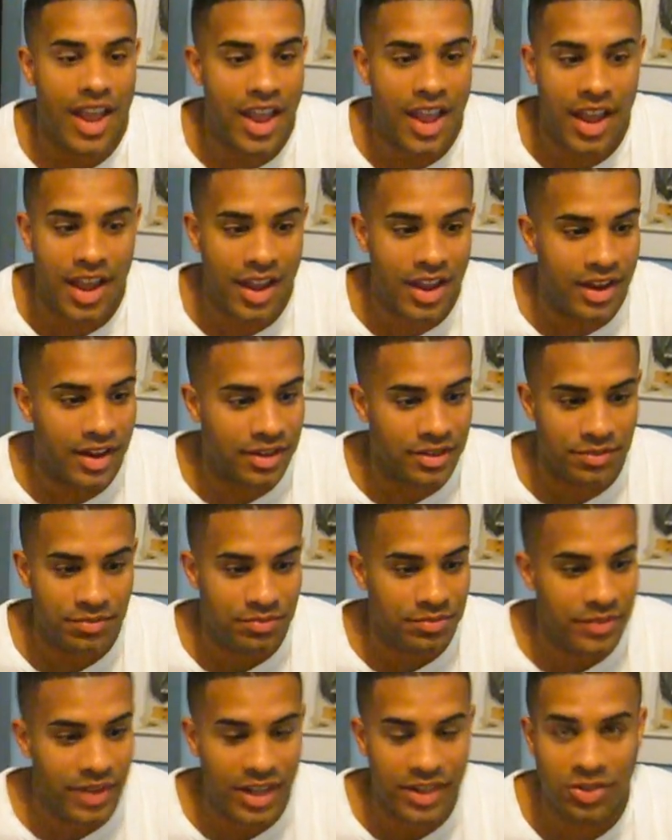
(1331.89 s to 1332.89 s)
and
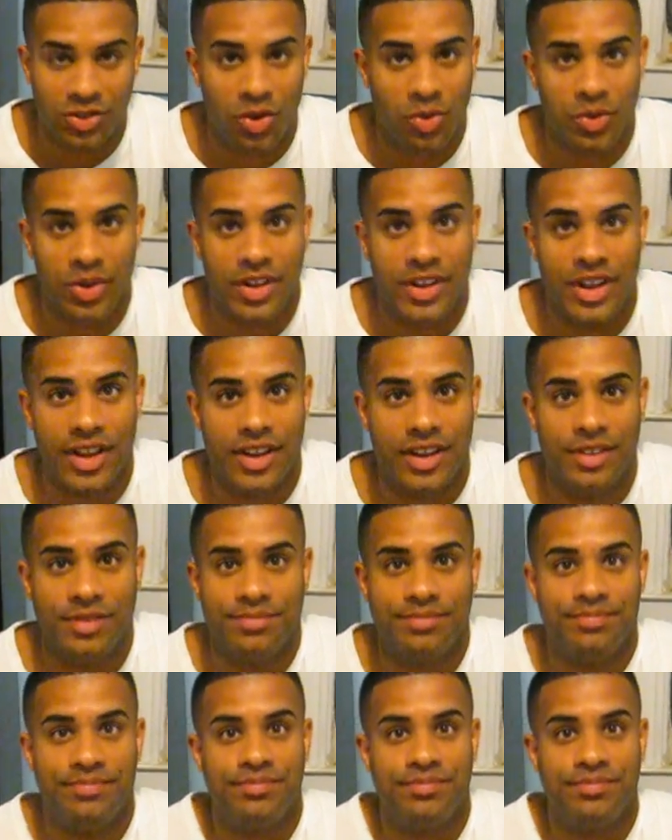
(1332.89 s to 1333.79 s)
that's all we did.